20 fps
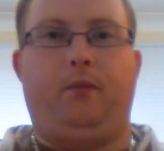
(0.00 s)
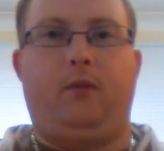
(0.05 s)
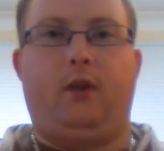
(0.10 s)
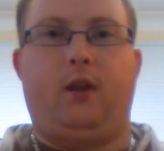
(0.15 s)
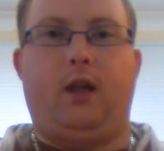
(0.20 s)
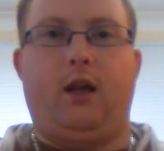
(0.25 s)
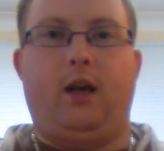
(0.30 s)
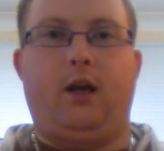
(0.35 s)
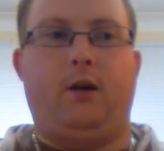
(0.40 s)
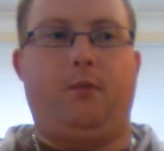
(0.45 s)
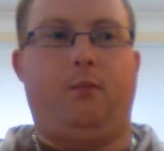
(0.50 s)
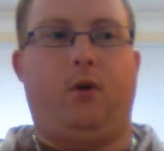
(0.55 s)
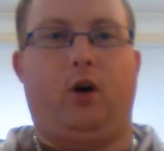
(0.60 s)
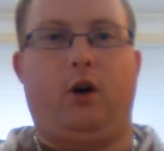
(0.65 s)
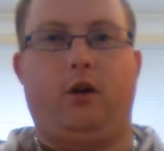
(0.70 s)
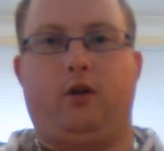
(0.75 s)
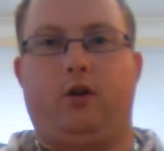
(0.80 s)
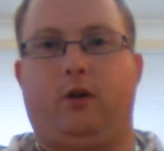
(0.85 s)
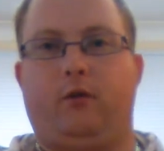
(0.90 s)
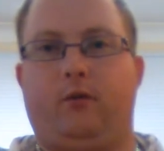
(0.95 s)
they're my
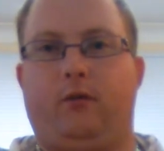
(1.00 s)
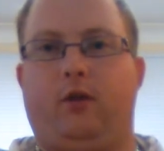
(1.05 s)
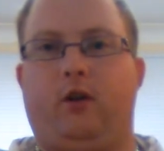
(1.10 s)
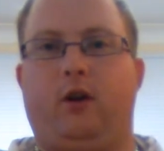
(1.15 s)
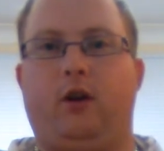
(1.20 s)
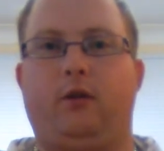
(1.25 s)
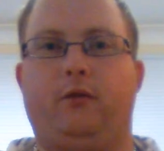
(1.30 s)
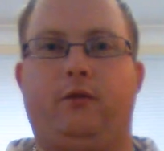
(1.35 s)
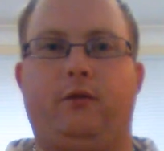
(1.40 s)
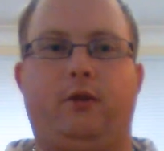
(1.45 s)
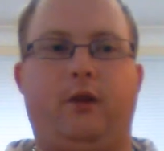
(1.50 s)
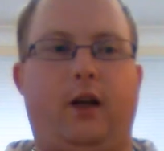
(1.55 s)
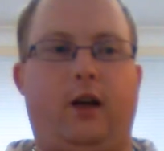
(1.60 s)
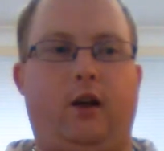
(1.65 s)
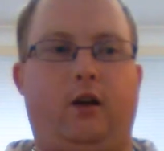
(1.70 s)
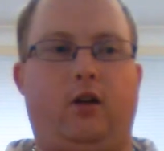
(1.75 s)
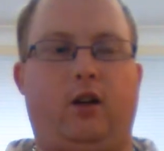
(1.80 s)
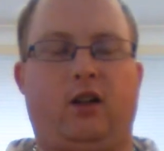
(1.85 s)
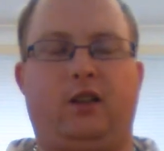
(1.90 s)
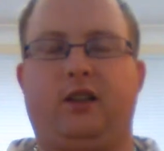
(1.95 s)
top 5, and
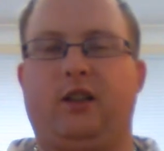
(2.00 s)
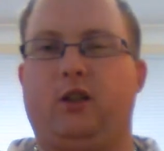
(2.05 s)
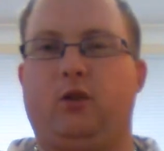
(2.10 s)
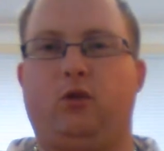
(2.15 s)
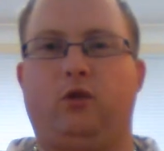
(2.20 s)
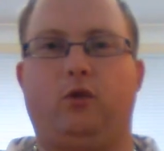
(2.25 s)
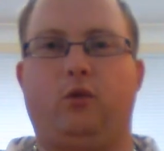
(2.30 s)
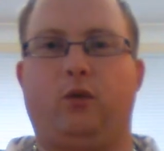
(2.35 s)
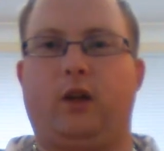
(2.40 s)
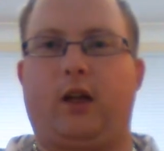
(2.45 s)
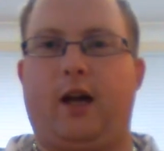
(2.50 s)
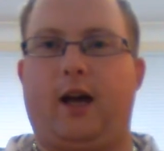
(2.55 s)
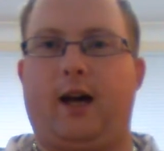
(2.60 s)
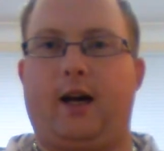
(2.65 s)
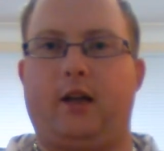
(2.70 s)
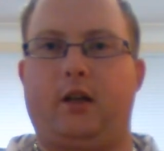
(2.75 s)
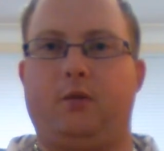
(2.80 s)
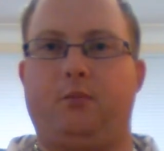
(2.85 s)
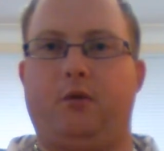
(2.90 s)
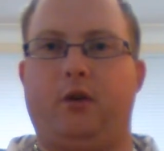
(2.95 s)
like I said, it was really
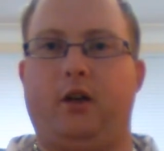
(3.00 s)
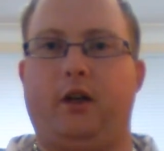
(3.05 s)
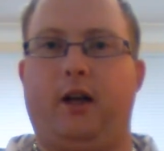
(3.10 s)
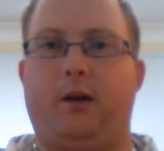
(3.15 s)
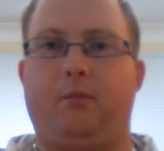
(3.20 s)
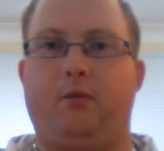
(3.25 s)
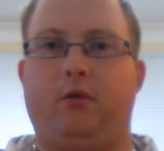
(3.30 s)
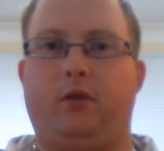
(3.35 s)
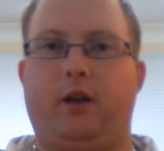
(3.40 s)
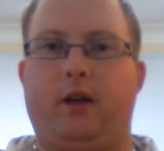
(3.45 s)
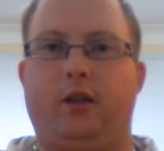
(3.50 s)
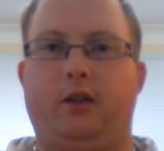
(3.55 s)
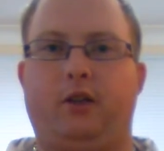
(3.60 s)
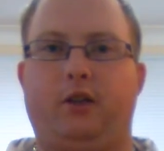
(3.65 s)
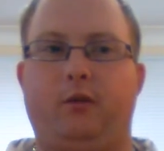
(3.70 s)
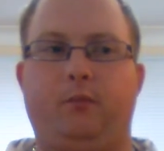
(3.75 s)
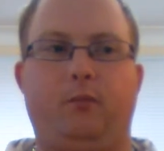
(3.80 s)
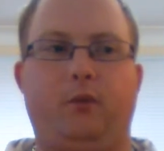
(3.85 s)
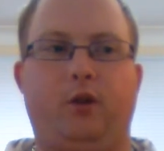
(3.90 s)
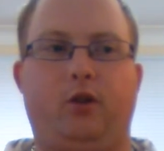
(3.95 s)
hard to put a number against
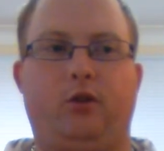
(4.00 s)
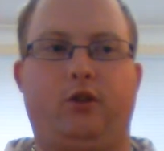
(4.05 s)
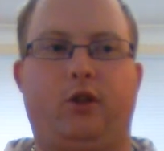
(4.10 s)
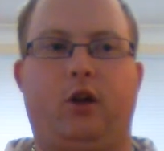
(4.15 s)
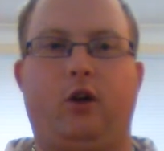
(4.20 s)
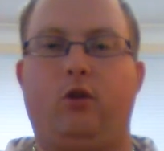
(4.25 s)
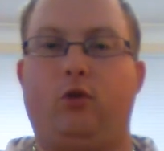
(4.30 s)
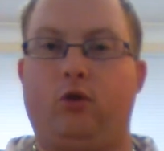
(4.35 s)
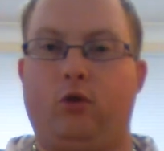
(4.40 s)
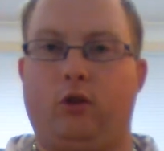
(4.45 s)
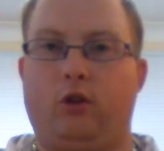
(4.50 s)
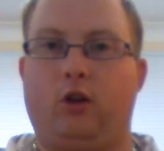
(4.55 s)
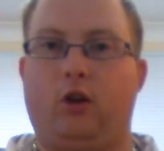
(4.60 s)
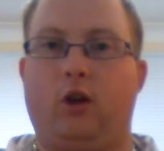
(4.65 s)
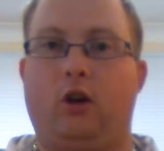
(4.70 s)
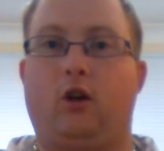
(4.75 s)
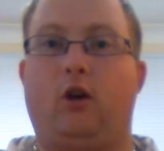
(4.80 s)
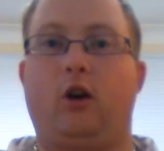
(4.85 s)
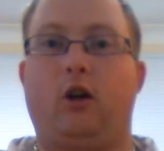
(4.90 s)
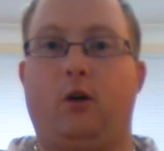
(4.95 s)
them because I
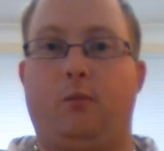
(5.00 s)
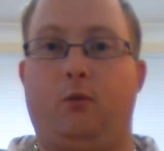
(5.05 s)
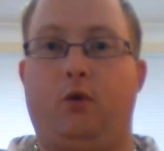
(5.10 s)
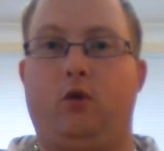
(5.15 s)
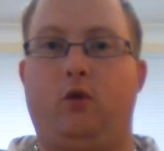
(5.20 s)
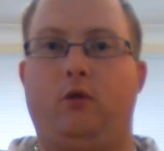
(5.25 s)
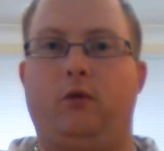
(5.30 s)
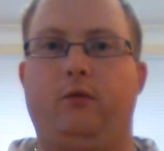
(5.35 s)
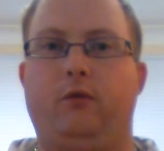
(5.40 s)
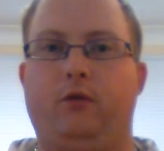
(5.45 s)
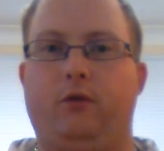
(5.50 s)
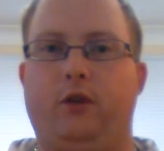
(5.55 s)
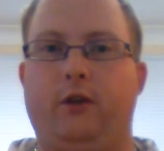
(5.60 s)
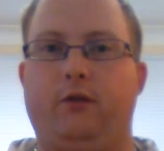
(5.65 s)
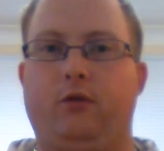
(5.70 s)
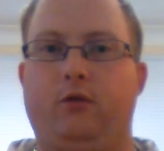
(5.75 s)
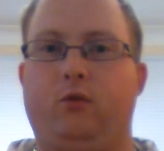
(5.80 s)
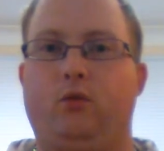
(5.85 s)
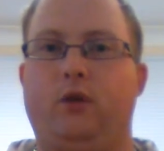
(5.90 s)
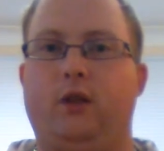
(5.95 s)
like them all for
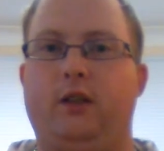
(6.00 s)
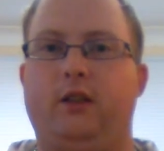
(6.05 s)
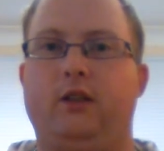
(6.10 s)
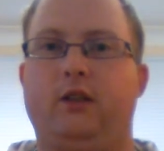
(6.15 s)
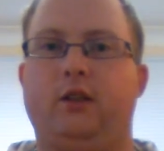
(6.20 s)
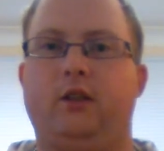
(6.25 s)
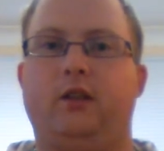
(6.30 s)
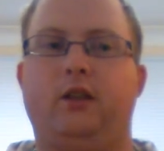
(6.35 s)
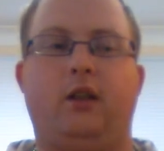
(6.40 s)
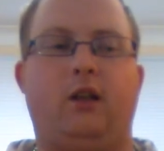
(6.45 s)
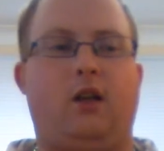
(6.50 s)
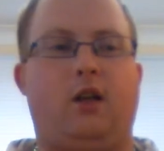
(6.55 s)
different reasons.